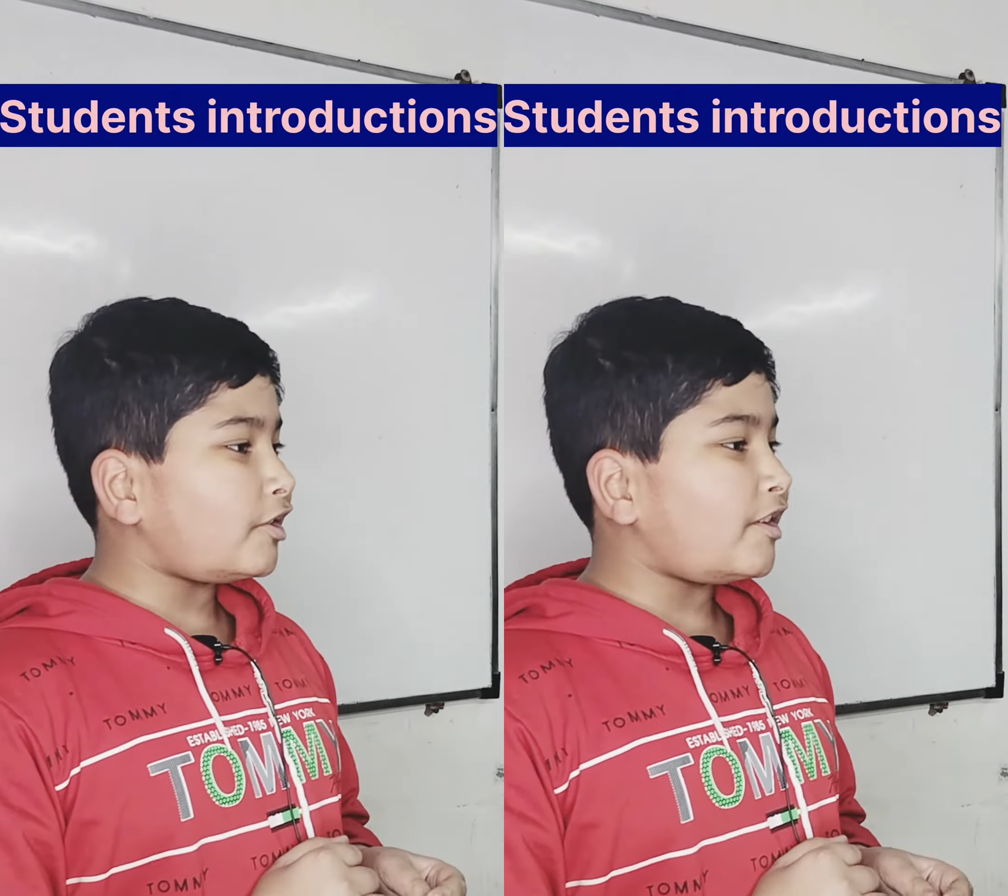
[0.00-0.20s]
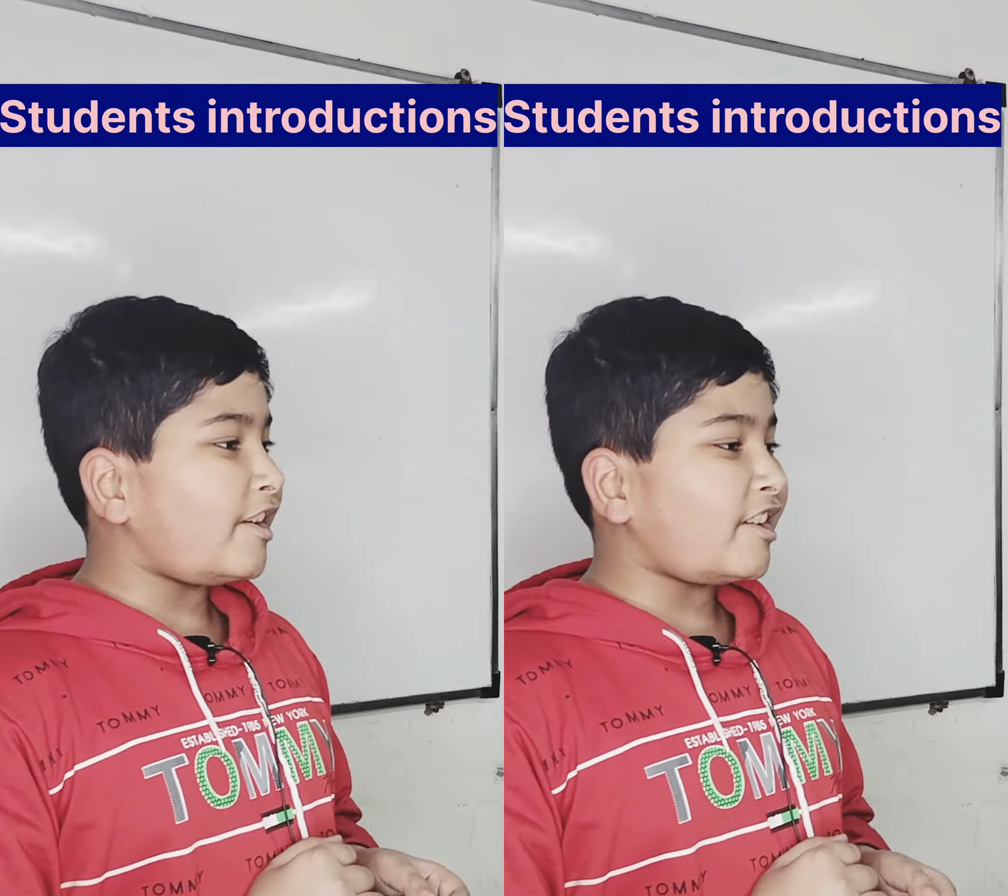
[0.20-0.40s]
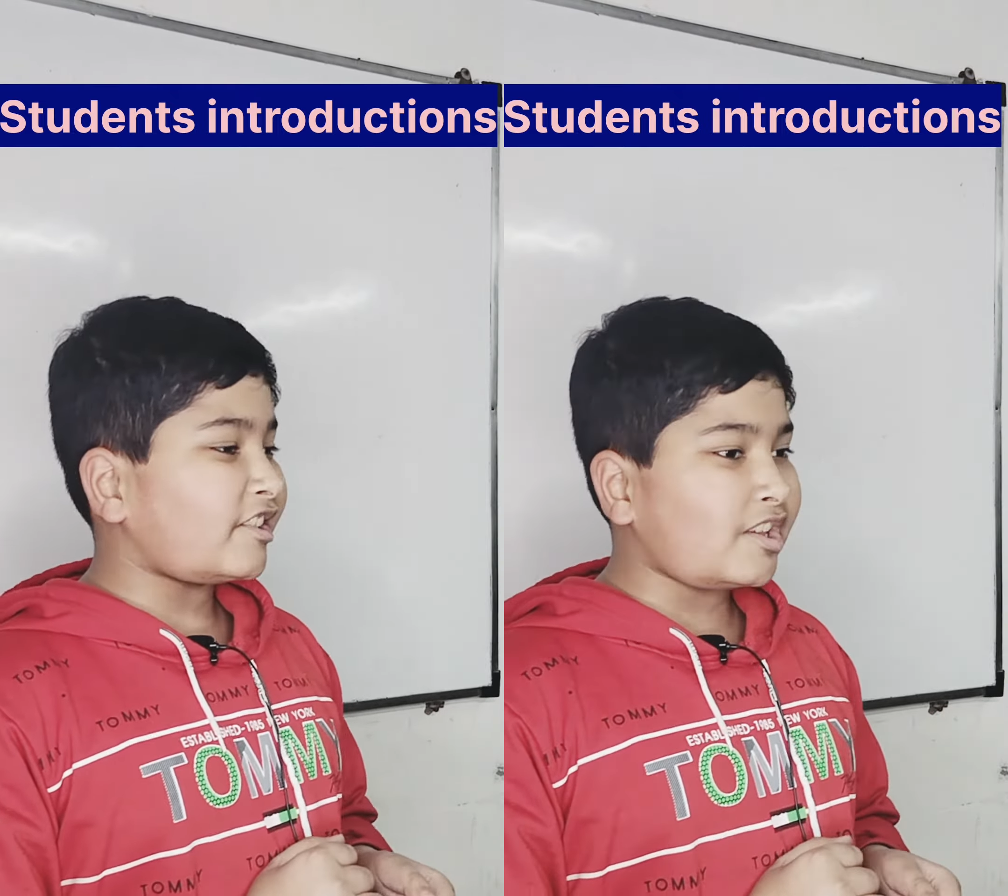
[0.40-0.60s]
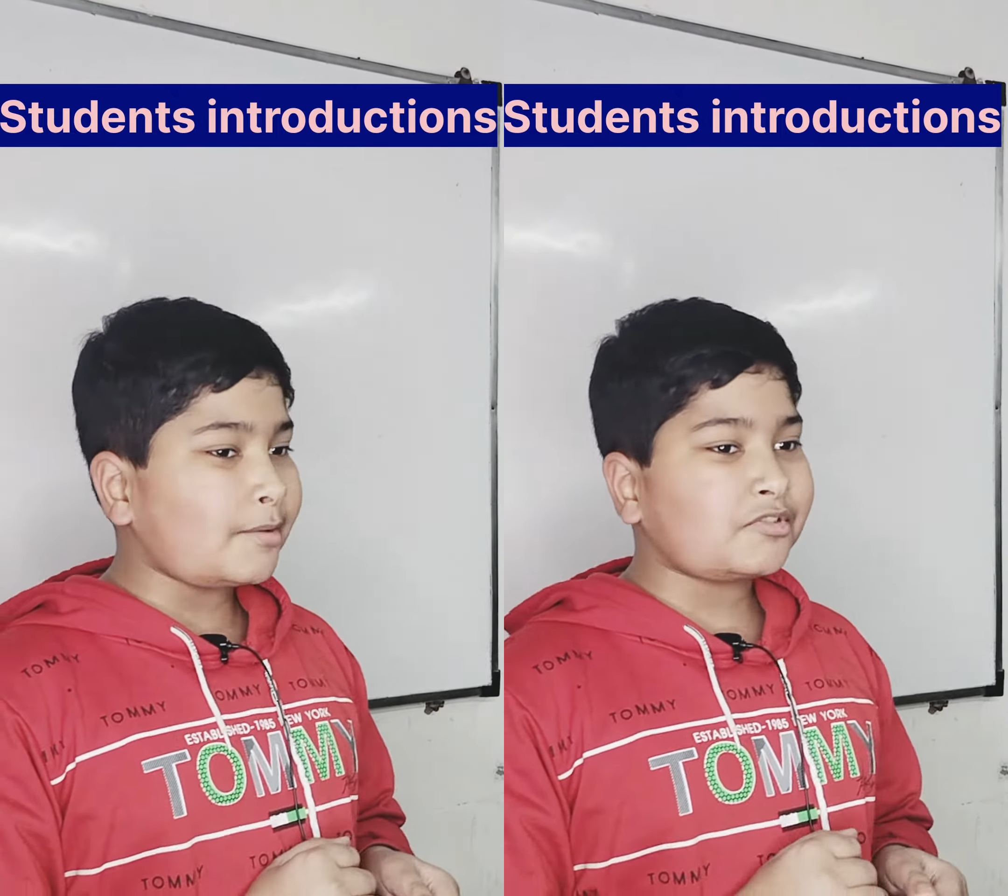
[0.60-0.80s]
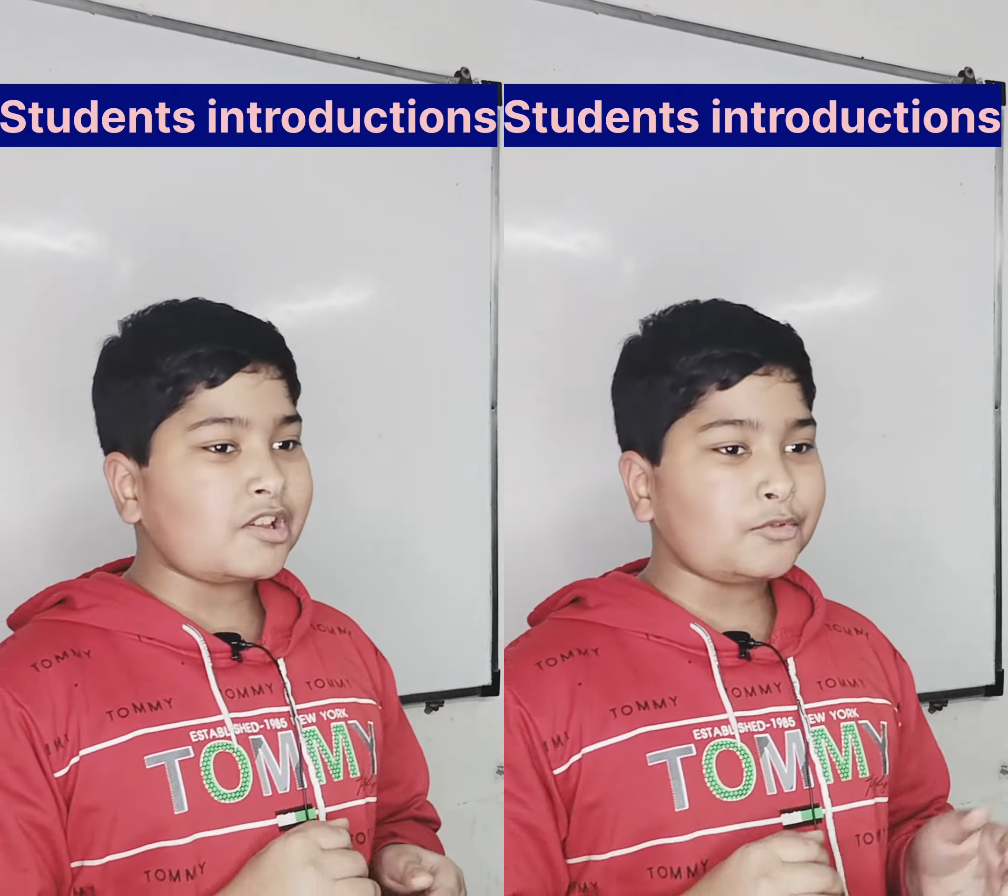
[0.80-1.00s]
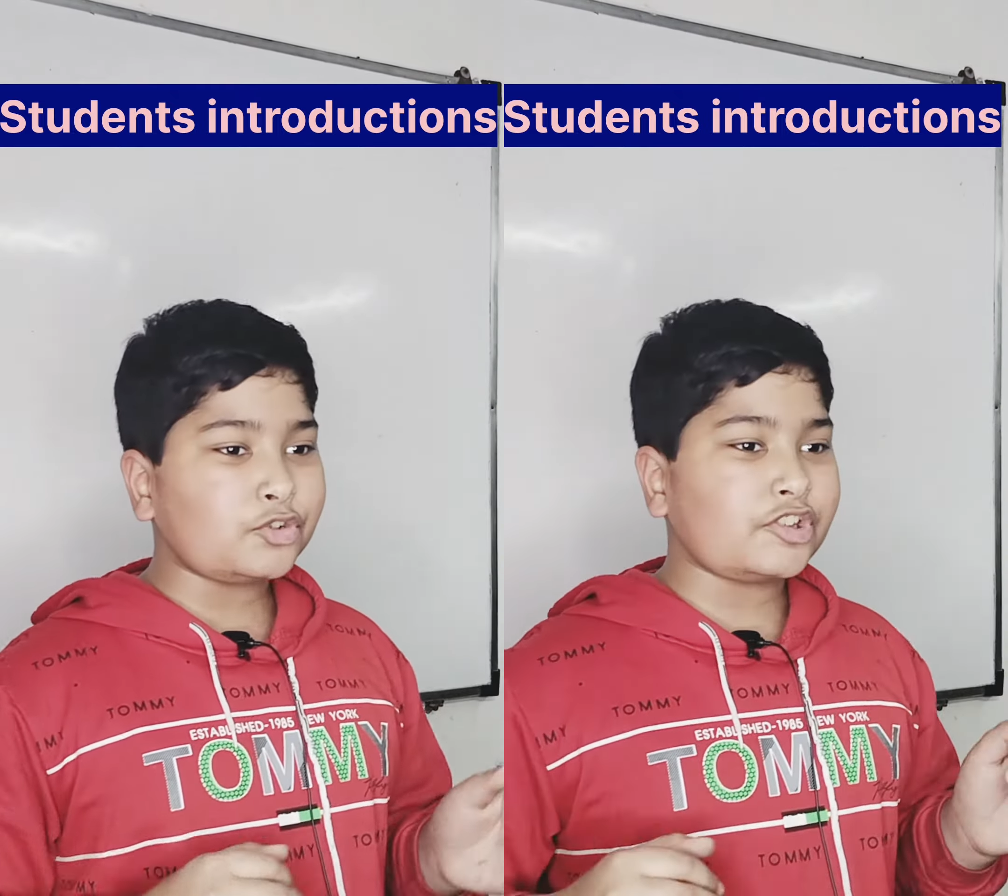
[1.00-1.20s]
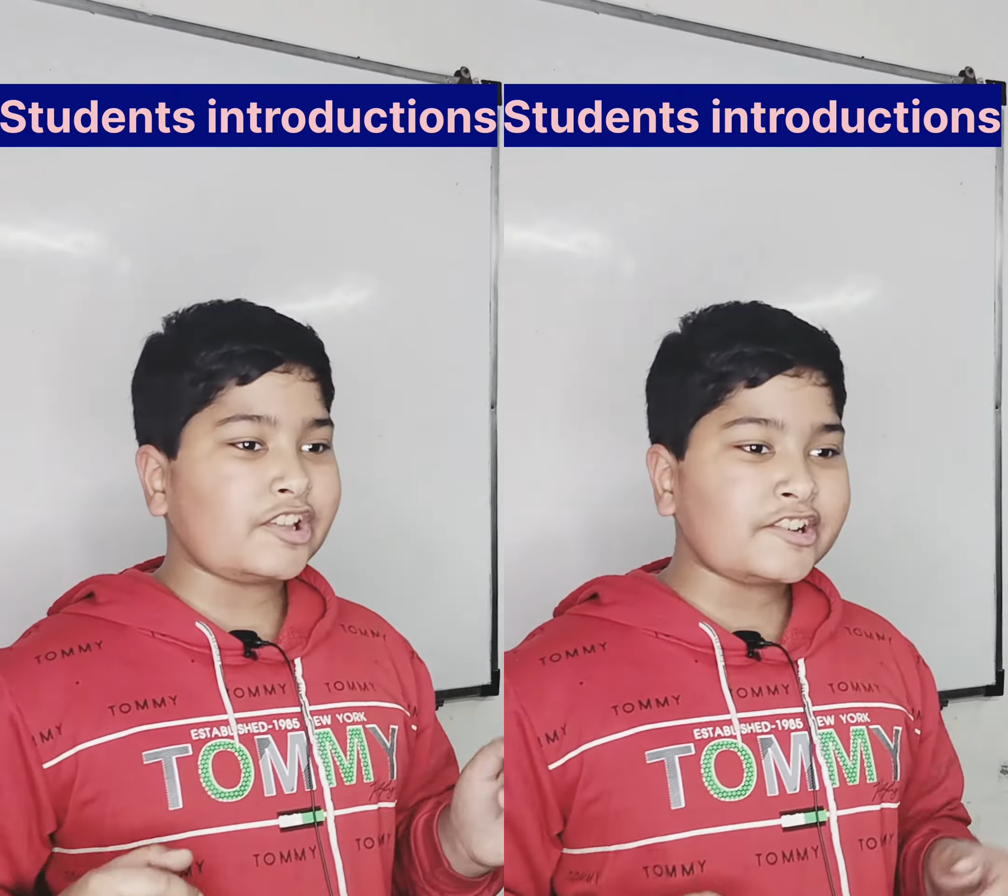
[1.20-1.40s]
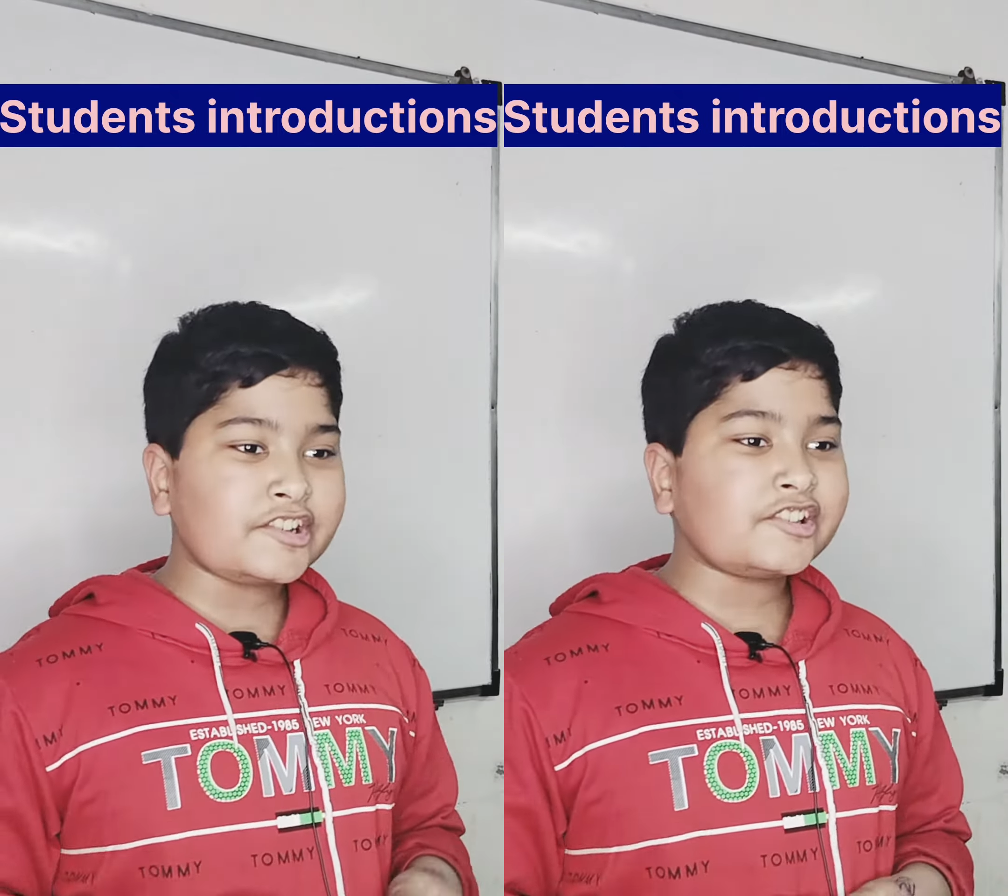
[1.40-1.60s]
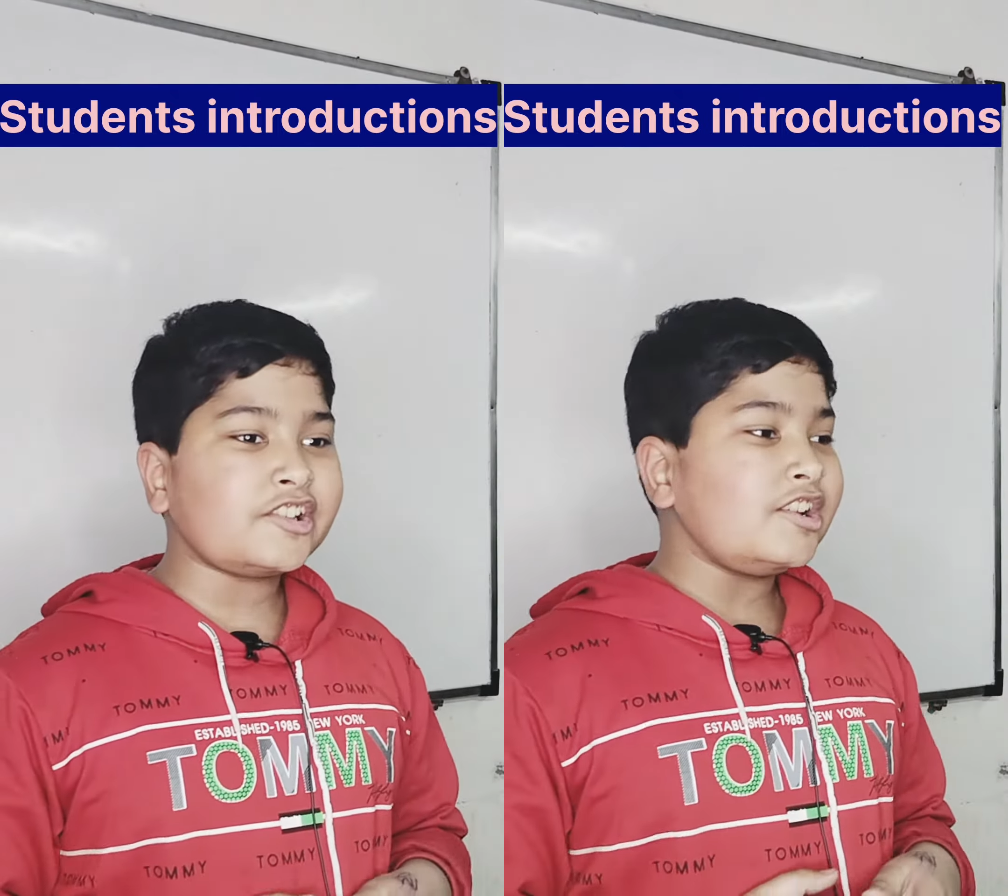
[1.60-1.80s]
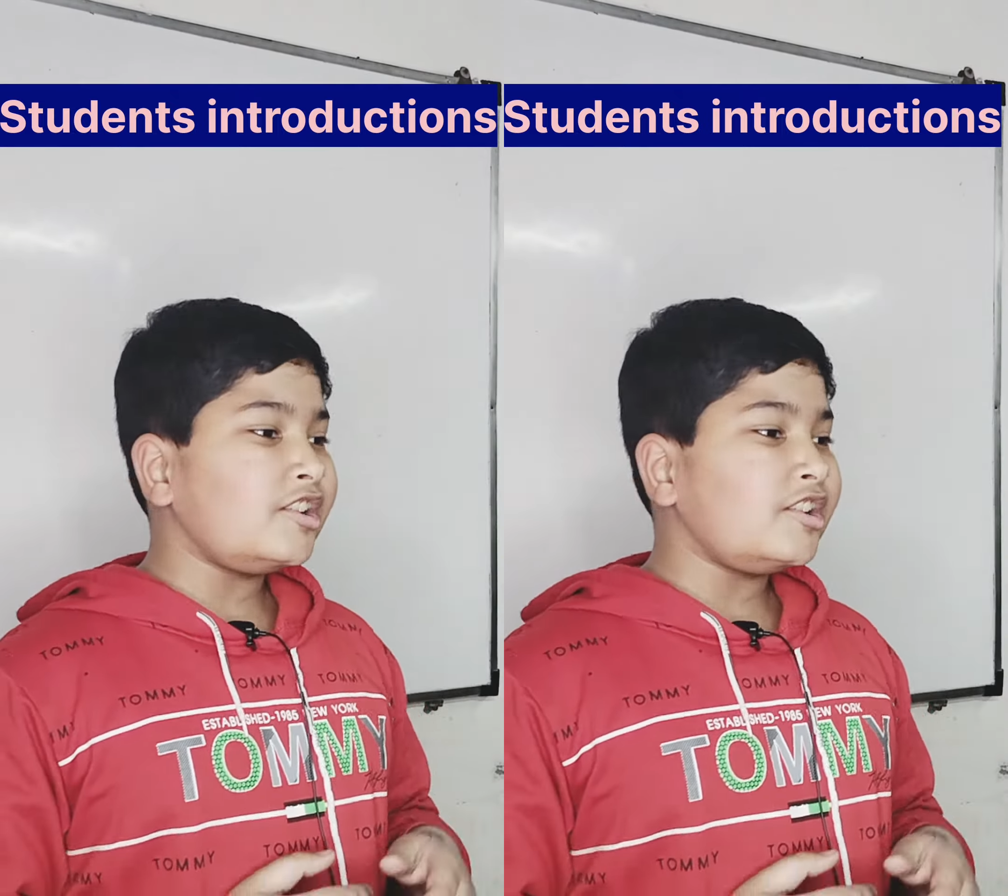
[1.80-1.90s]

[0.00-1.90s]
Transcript: and accept some new challenges.